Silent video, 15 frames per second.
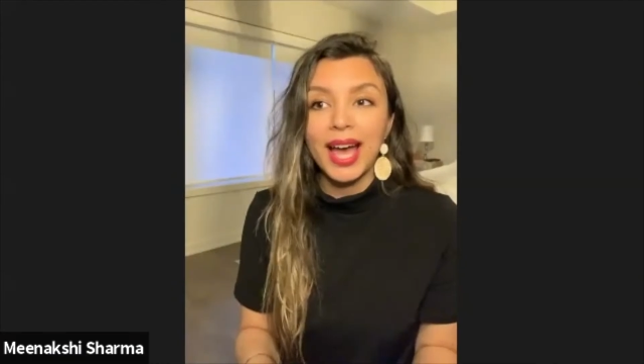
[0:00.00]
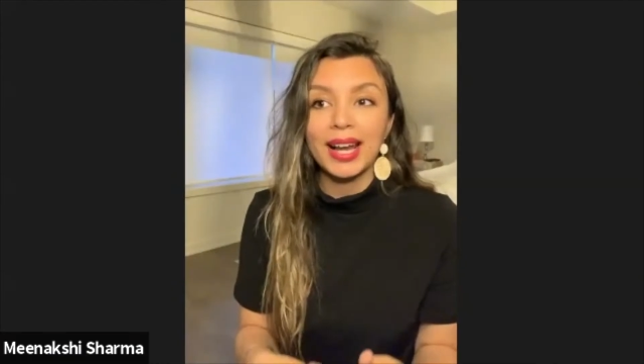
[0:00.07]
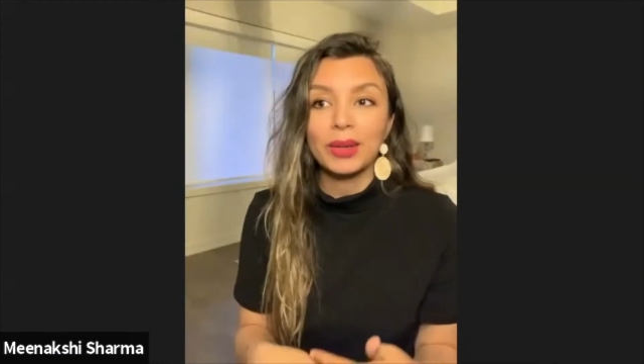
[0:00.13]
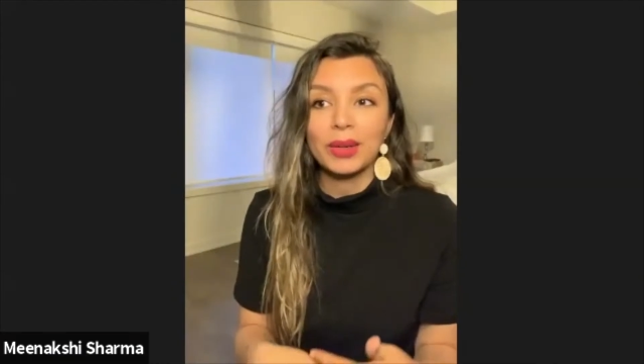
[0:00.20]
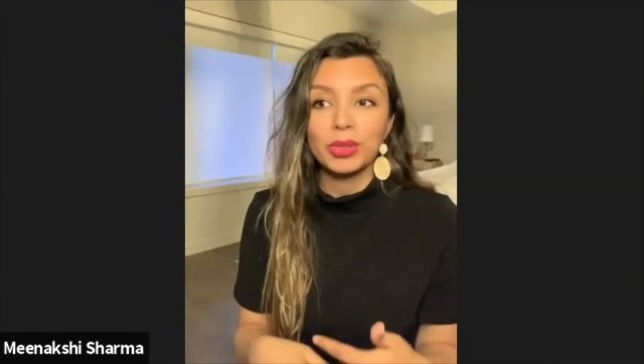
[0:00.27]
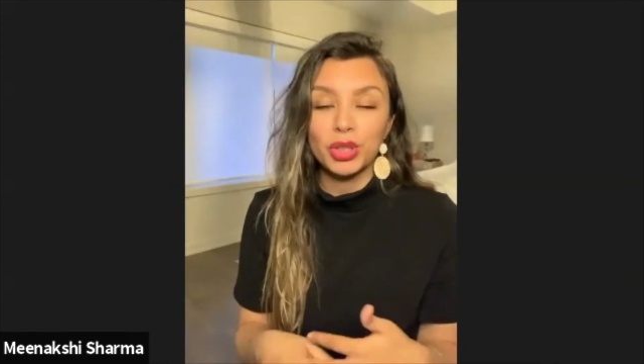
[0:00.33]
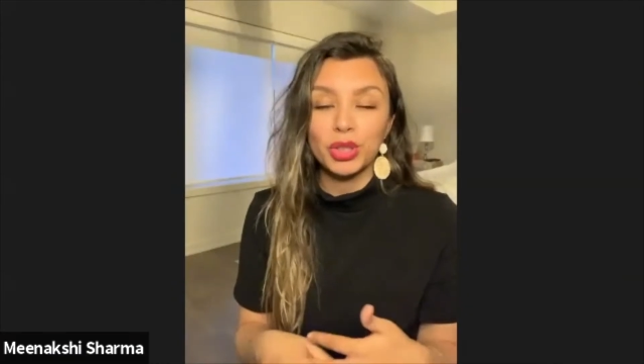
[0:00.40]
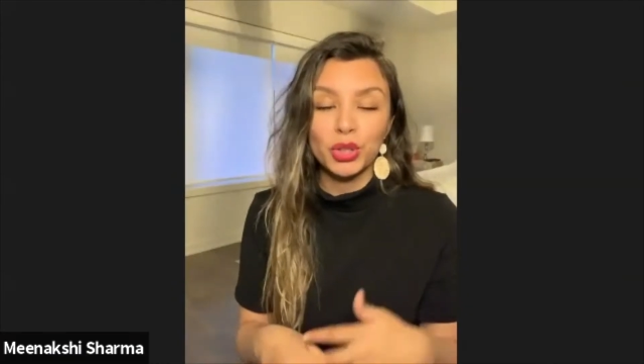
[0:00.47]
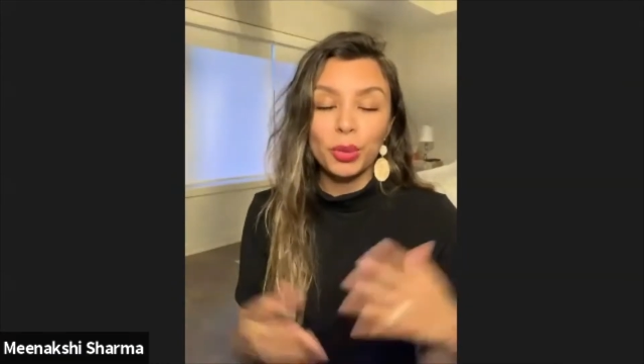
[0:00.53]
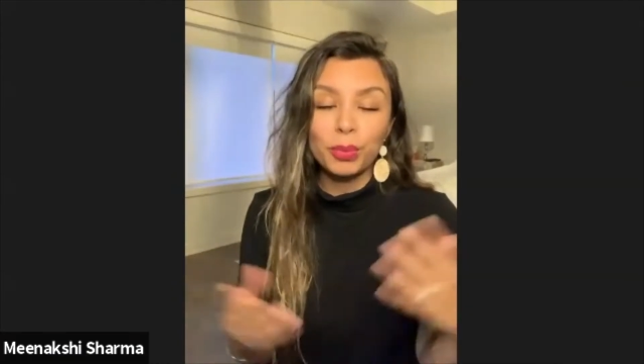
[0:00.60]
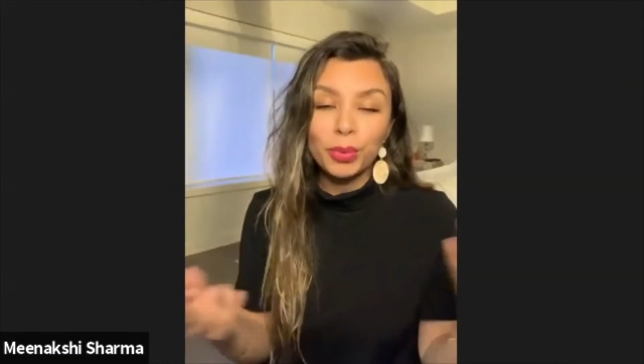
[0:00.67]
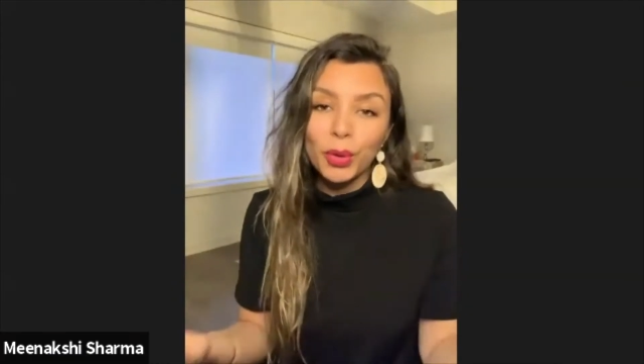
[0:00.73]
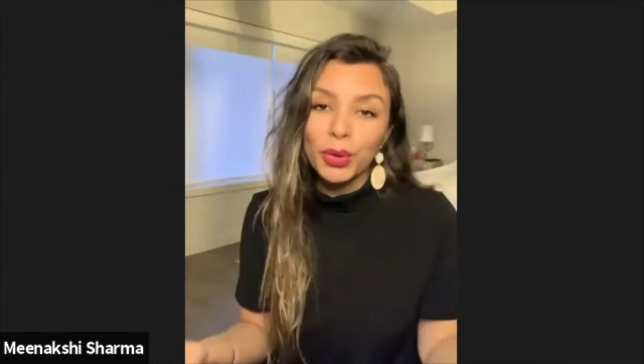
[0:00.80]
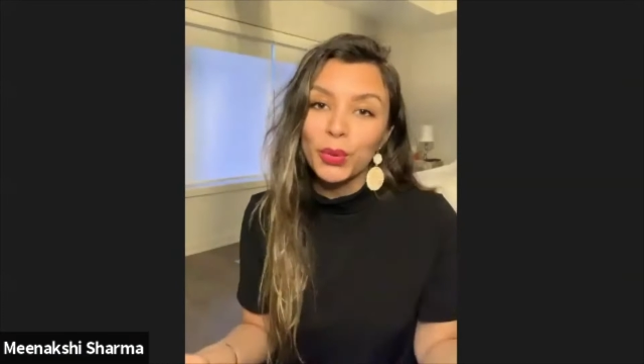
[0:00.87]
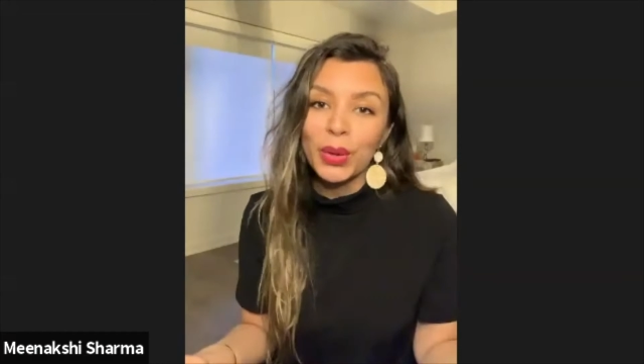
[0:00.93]
And I was just so
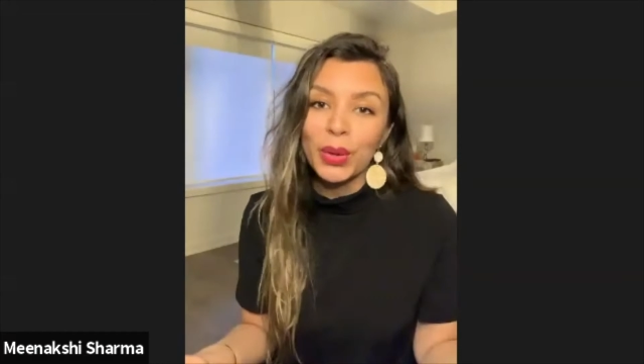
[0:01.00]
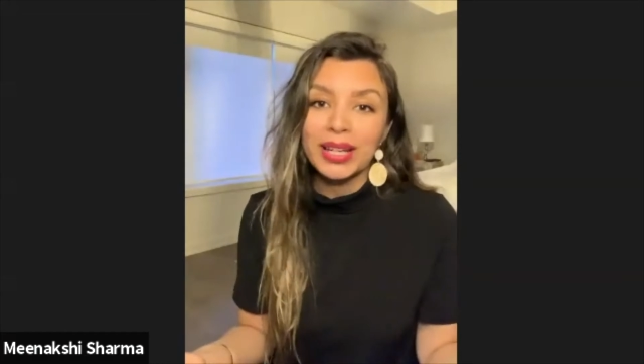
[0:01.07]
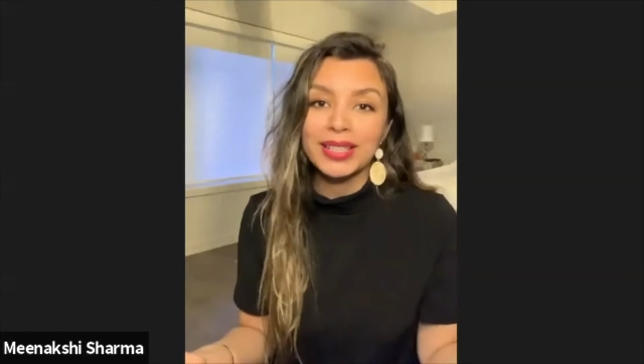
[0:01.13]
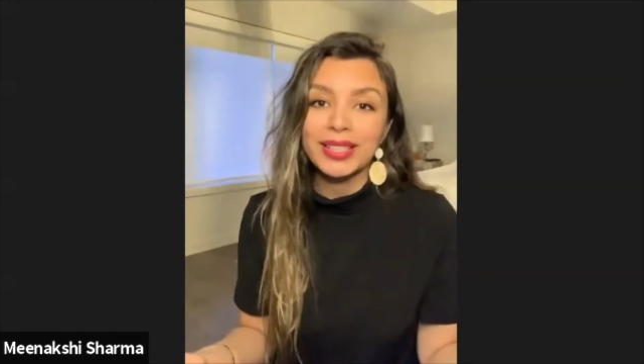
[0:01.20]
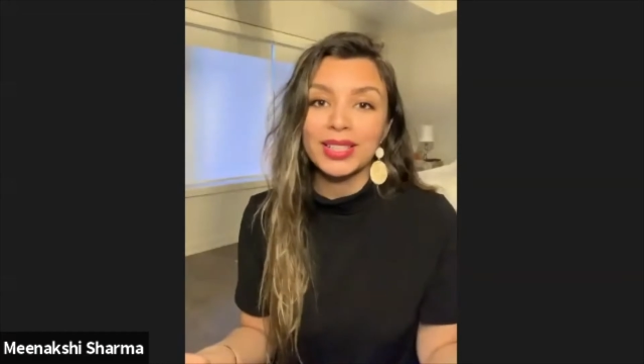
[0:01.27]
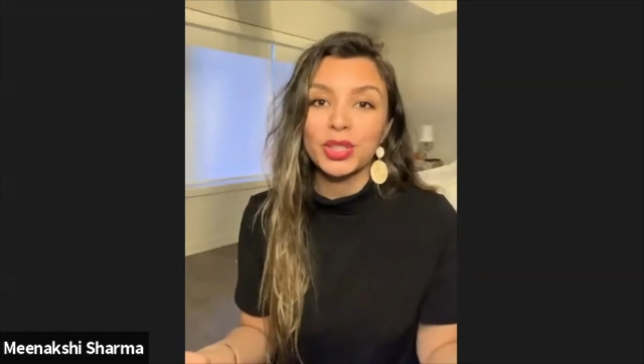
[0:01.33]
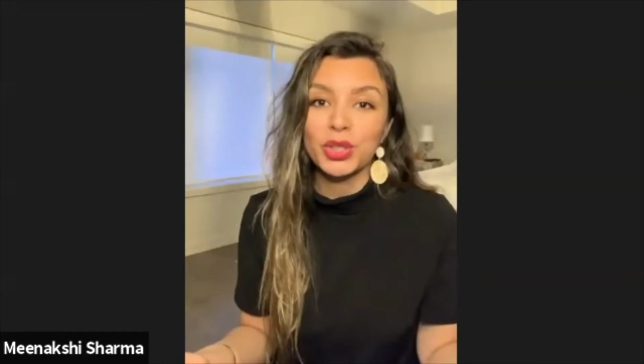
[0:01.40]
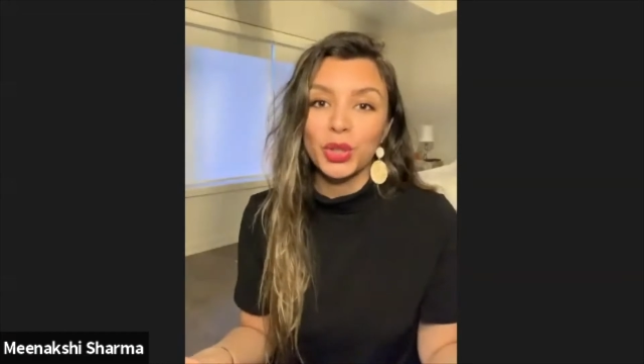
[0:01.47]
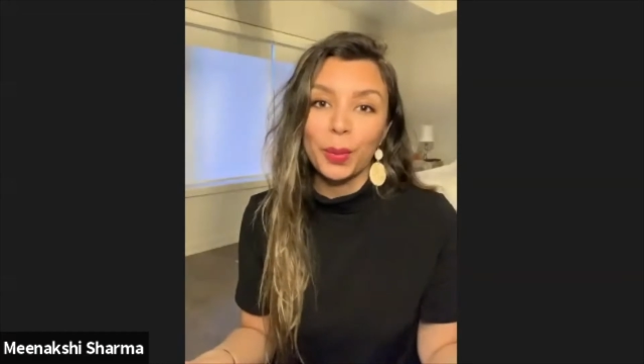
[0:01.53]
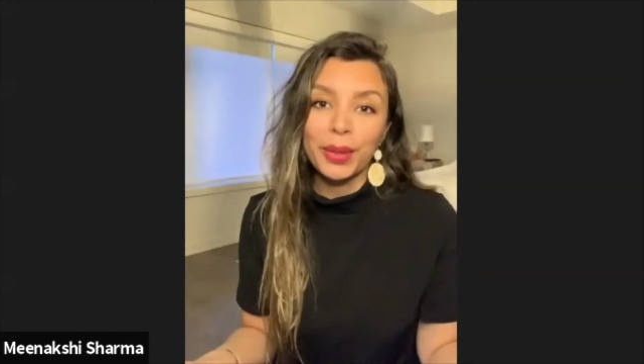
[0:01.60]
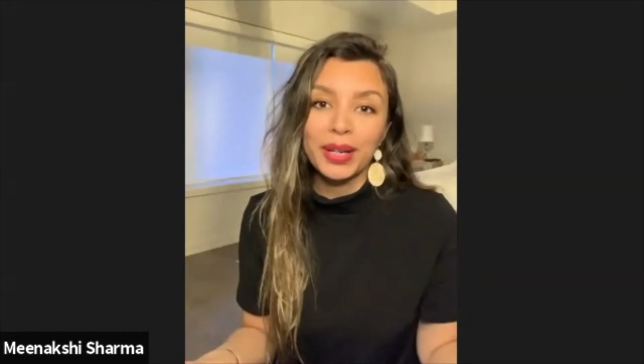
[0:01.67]
blown away to see so